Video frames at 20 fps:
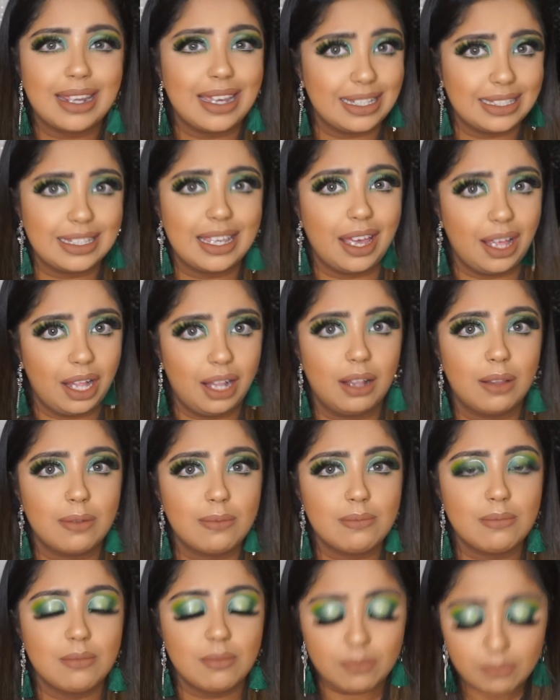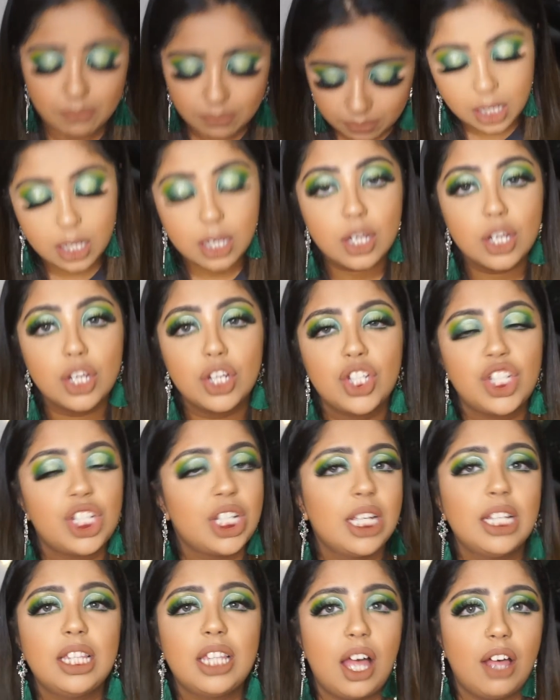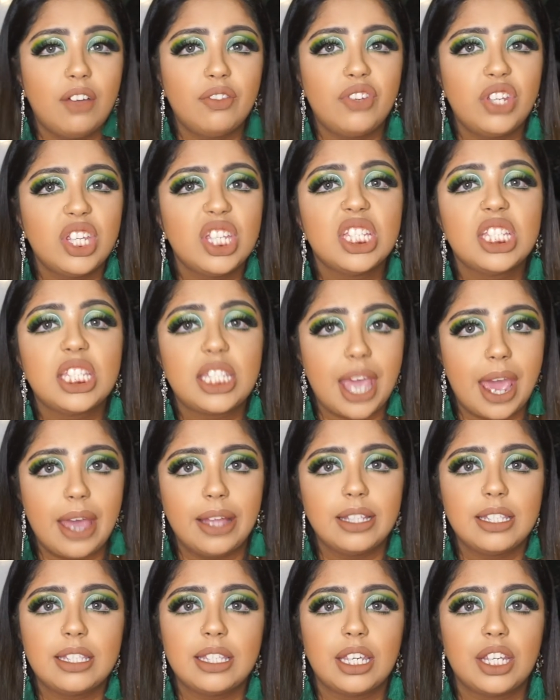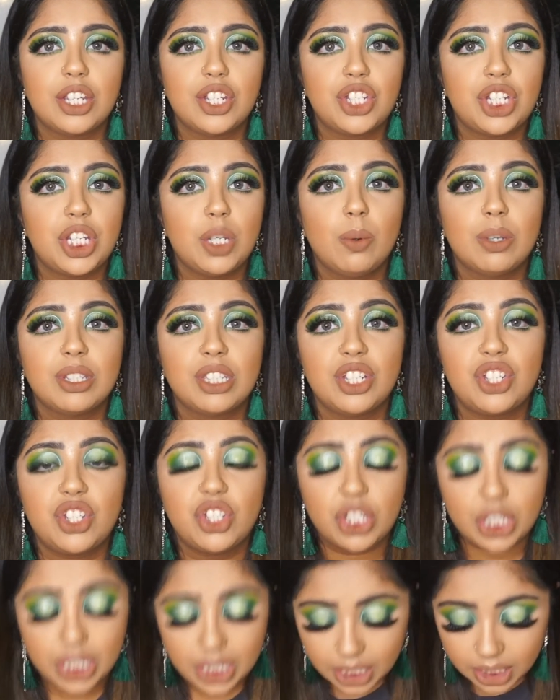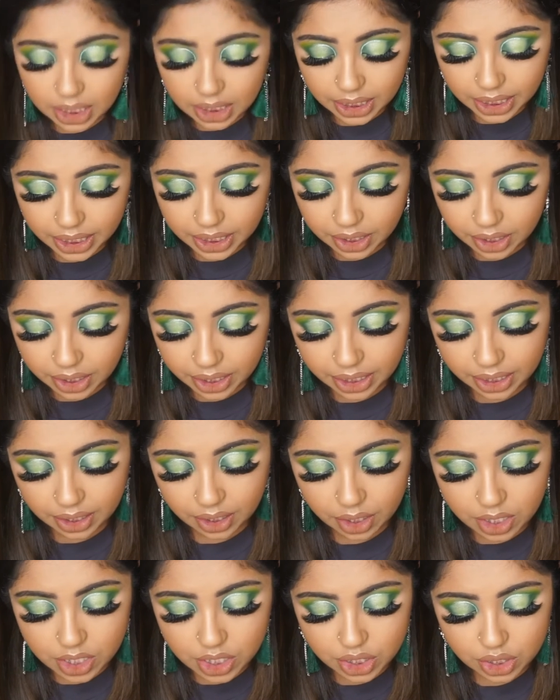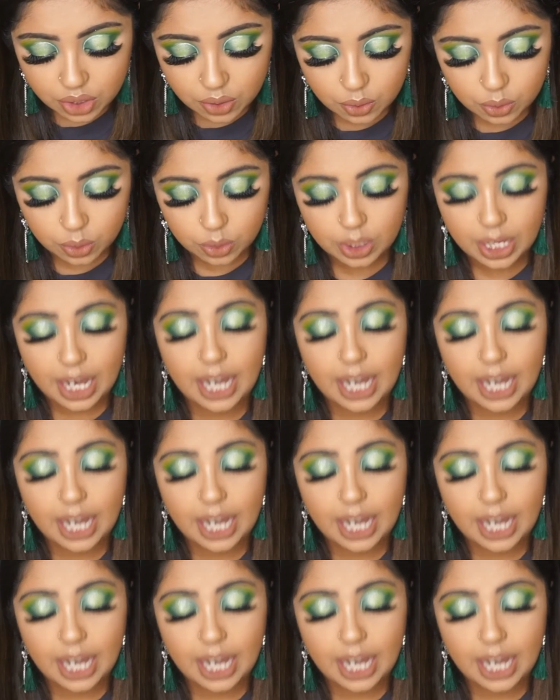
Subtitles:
as hell. She loved dancing. She was a cheerleader in her school.